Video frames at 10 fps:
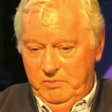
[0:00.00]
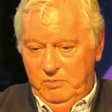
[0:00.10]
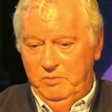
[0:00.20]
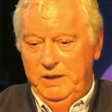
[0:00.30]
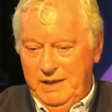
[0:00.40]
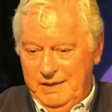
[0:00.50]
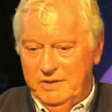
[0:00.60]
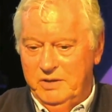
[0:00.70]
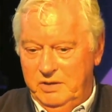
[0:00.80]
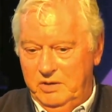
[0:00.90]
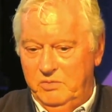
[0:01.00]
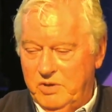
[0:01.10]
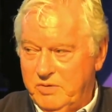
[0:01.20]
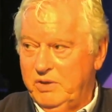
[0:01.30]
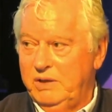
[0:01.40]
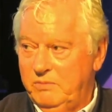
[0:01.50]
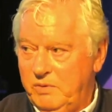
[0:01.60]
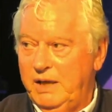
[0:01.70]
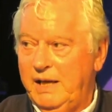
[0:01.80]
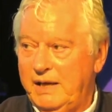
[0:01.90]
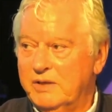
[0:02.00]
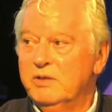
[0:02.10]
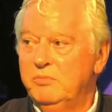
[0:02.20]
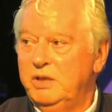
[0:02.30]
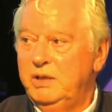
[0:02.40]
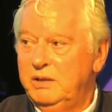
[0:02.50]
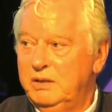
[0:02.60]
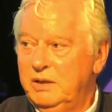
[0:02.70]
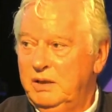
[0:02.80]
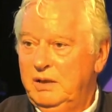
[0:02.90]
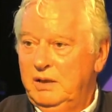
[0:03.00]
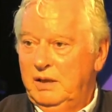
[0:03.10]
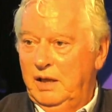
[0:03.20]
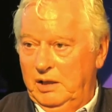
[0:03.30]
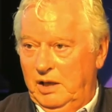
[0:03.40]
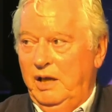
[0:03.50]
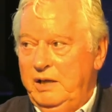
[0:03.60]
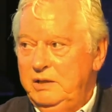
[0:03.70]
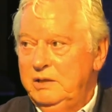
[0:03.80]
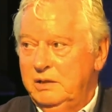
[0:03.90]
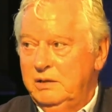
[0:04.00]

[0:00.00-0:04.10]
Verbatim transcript: What we had to do was we, we had to be aligned,